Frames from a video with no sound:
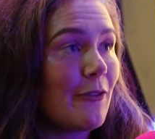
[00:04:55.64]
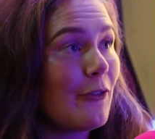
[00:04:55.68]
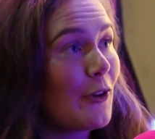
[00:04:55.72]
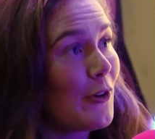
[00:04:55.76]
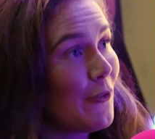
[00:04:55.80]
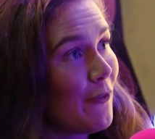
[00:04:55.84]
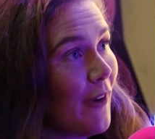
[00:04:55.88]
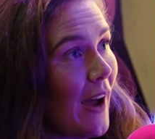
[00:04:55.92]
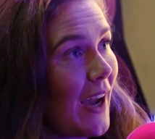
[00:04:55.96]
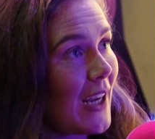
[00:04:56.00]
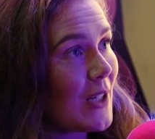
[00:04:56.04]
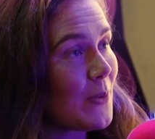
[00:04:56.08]
fun
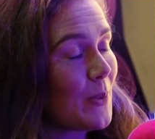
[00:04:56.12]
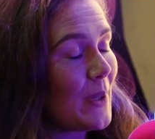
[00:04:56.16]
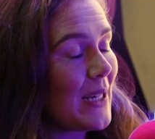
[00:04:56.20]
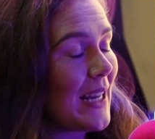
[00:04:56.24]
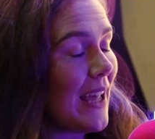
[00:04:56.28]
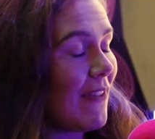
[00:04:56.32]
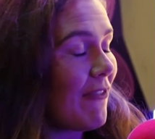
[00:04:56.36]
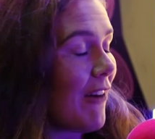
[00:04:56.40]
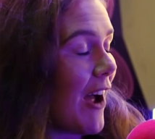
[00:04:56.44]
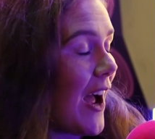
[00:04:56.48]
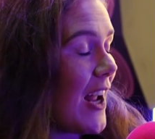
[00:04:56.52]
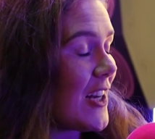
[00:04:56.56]
fact, we
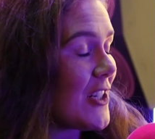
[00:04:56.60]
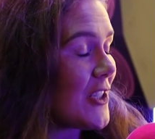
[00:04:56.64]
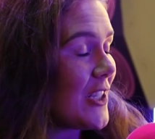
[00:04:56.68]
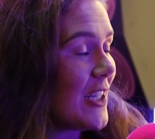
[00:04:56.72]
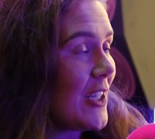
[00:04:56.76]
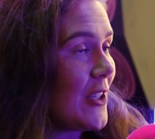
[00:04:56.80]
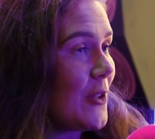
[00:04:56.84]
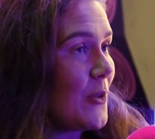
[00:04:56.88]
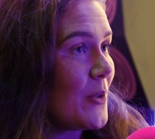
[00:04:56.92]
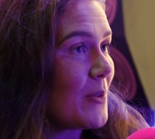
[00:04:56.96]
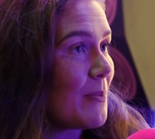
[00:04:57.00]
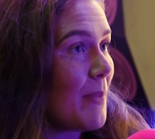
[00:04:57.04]
never actually
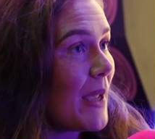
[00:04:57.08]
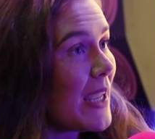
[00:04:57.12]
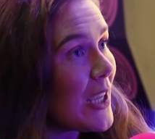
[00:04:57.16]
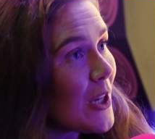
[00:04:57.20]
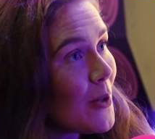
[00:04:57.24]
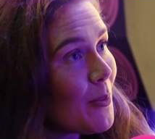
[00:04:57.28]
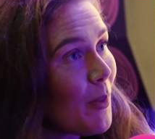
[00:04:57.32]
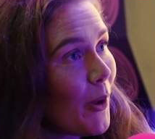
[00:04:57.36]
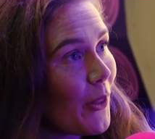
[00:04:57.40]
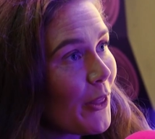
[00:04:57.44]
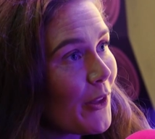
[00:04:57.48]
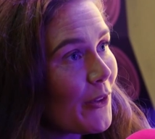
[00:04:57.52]
use
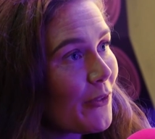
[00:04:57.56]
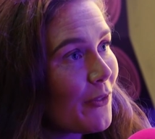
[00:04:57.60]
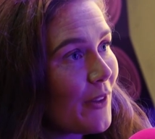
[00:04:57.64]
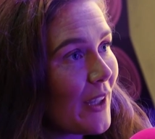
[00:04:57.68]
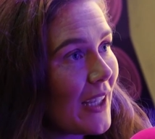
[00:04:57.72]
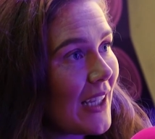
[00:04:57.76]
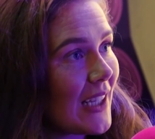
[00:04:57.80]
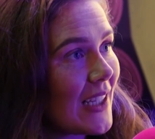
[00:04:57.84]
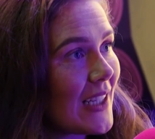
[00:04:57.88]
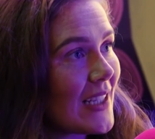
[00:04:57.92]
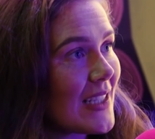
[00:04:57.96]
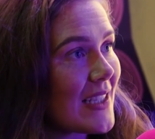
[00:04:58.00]
makeup on the
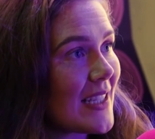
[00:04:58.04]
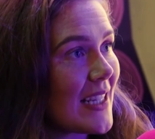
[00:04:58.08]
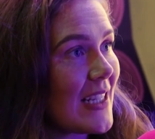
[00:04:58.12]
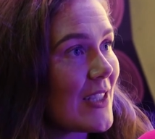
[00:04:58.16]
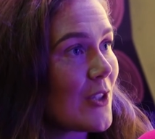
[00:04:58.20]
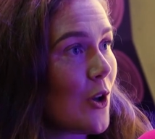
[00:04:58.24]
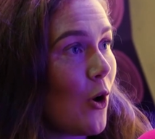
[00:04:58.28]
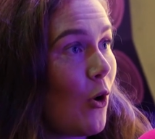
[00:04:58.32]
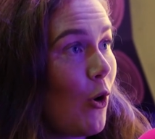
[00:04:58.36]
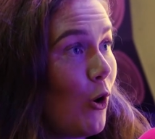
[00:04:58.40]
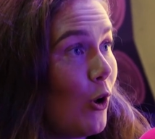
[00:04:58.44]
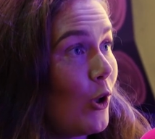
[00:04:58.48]
figures.
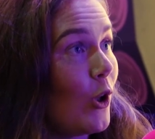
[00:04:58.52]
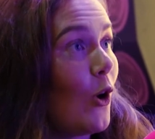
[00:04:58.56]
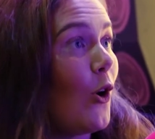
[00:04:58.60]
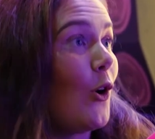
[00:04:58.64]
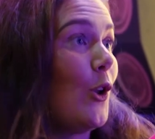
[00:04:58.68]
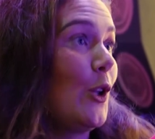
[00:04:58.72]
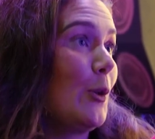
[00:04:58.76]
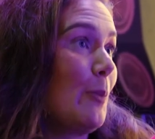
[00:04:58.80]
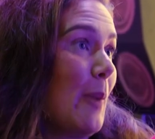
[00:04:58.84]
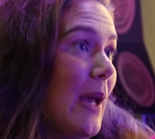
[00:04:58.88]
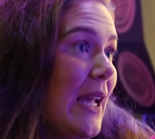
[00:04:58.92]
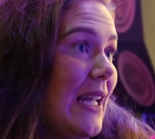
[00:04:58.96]
It's all
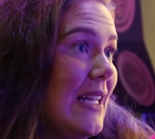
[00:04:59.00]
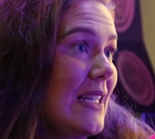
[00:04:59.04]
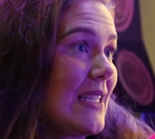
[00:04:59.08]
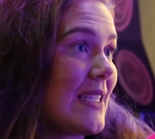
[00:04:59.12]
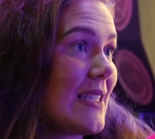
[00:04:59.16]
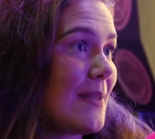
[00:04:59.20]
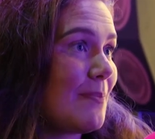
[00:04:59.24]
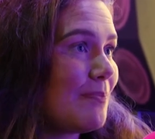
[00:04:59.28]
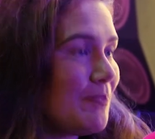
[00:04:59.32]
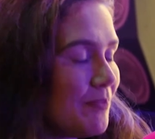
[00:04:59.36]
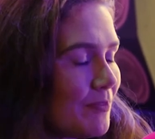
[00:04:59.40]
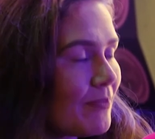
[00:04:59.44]
oil
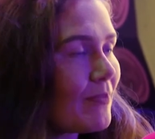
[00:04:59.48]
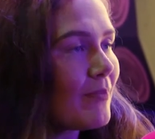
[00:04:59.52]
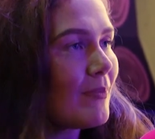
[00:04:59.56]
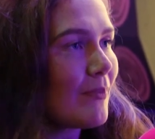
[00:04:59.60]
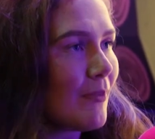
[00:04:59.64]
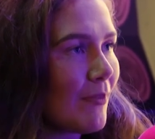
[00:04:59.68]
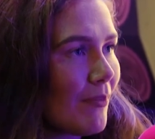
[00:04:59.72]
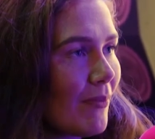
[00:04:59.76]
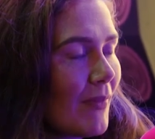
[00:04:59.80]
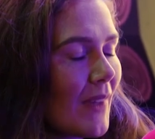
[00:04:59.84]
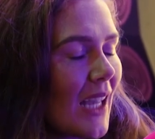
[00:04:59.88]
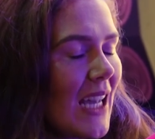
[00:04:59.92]
paints.
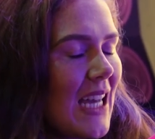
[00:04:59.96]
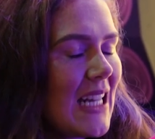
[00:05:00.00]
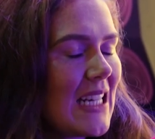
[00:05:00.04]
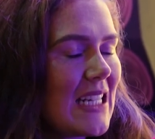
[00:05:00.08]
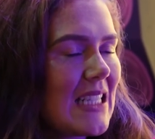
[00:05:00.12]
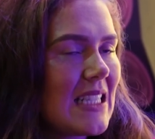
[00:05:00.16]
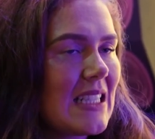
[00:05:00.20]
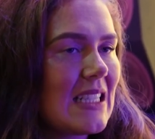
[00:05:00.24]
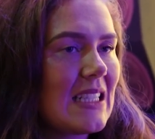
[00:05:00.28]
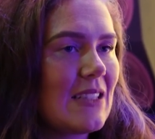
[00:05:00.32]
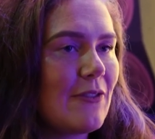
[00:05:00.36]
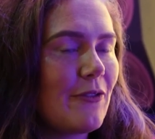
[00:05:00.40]

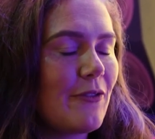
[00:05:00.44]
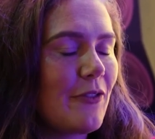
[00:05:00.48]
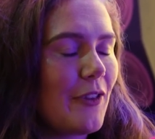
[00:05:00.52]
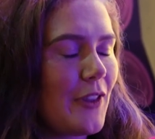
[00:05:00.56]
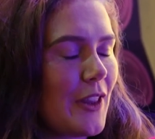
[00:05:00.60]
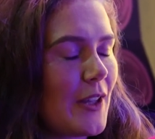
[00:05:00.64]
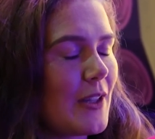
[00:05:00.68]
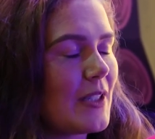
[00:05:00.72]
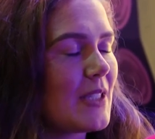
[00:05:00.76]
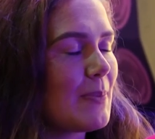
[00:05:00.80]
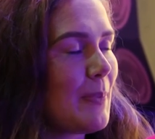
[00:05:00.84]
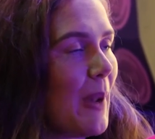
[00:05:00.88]
And for
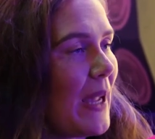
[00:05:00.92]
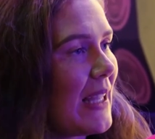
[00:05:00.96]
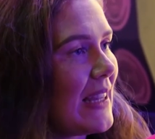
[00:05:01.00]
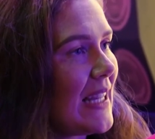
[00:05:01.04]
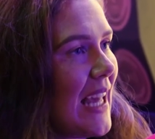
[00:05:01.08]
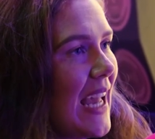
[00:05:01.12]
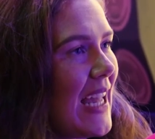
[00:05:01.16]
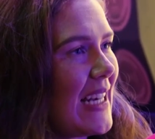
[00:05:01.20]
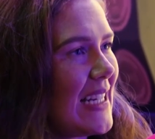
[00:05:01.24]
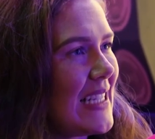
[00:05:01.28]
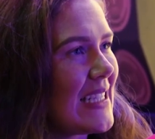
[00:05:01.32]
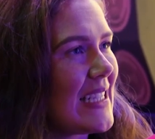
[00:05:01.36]
to paint the
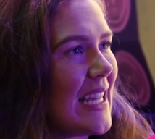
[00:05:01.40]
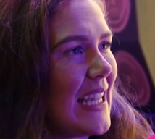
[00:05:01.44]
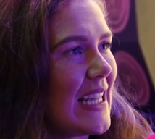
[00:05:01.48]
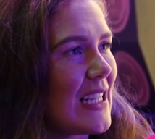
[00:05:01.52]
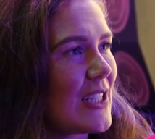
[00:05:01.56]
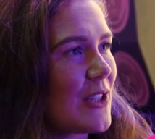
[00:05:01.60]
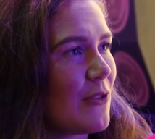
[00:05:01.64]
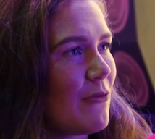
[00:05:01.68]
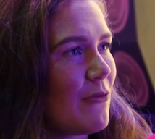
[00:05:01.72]
head, it takes